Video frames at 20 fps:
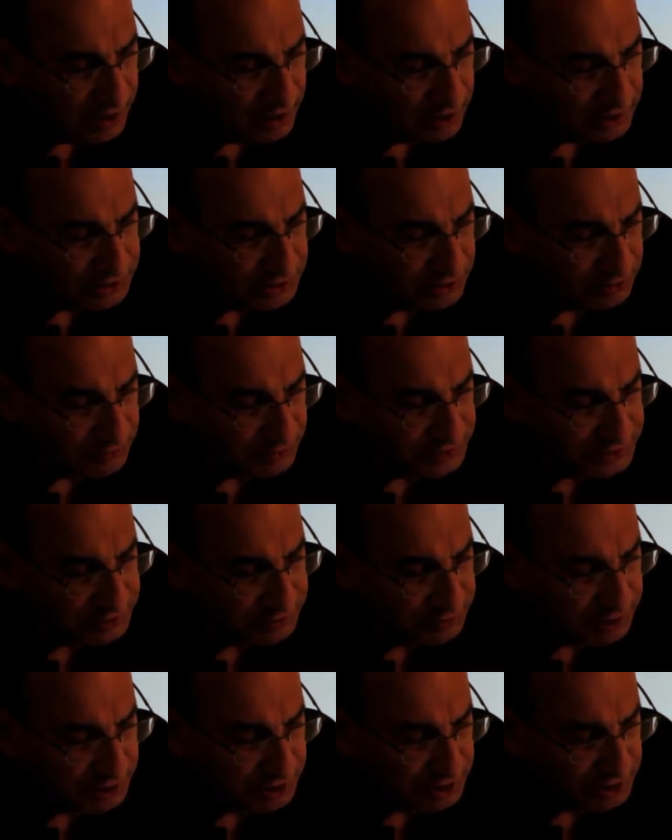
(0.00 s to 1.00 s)
An auxiliary
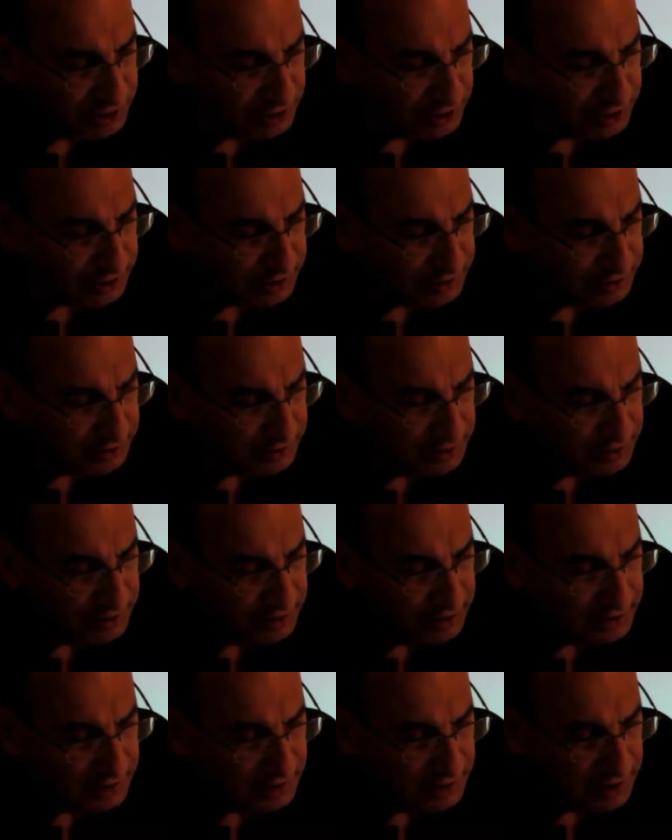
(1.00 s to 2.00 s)
switch, none.
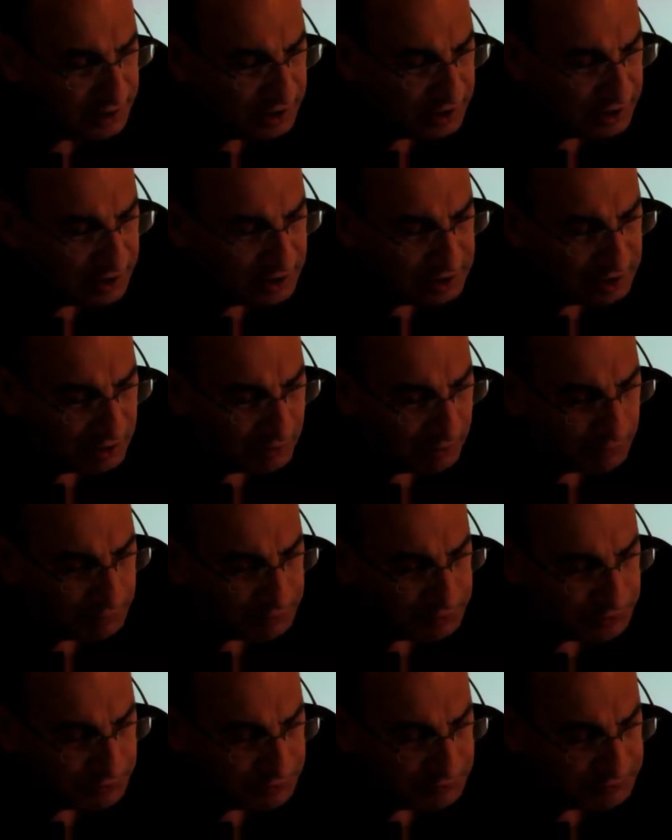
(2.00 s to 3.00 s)
Now what
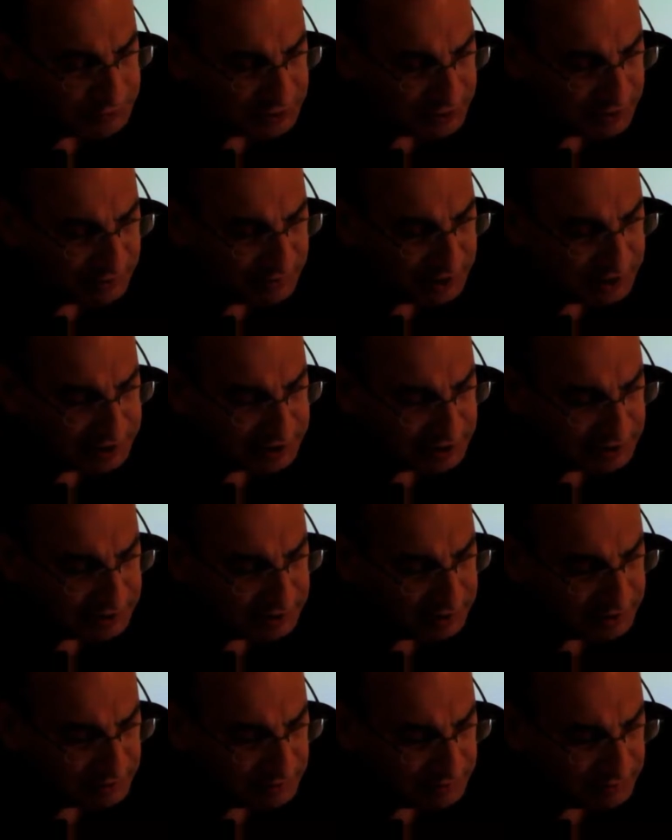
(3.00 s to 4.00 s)
we're doing is limiting the
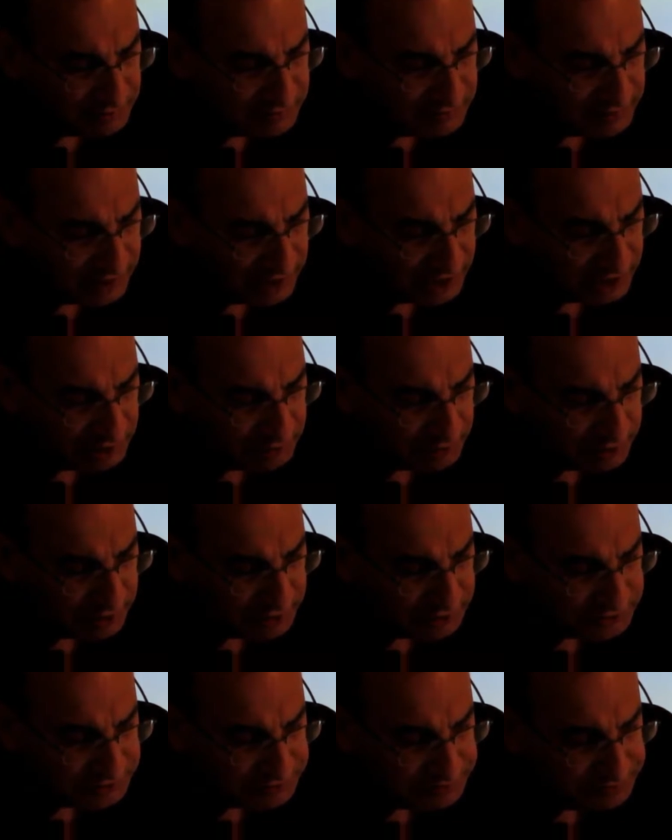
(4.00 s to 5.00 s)

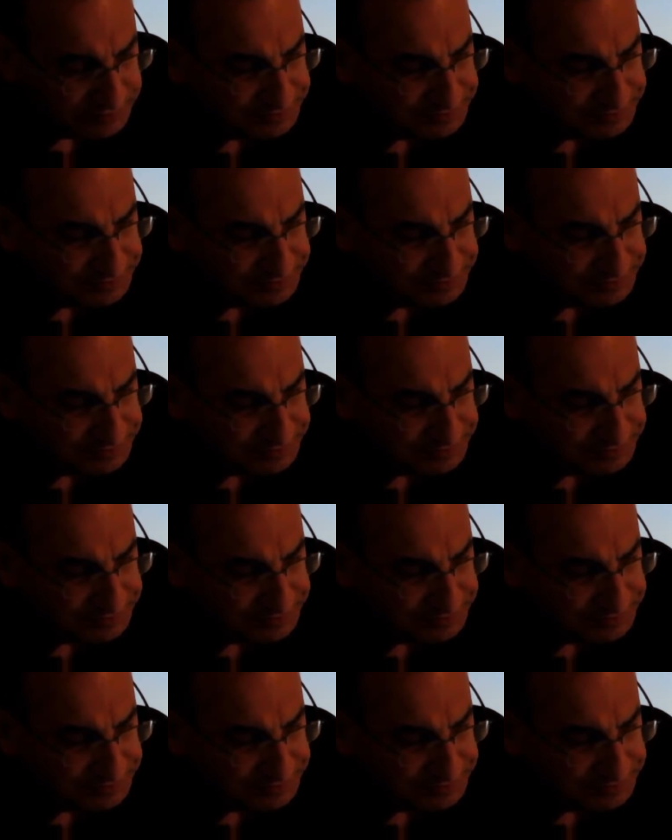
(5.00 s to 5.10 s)
actuators.